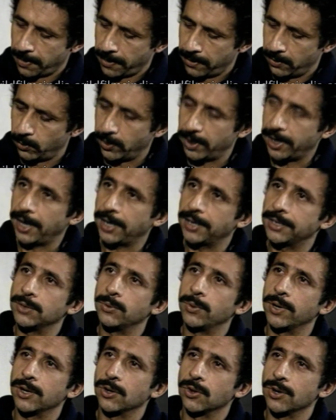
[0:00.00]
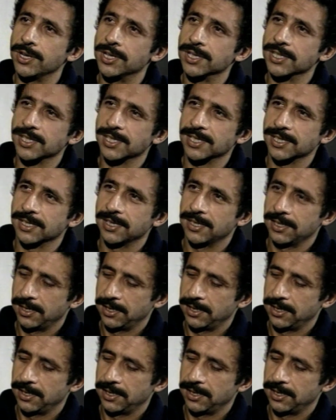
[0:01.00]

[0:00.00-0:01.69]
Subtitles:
One actor, one audience.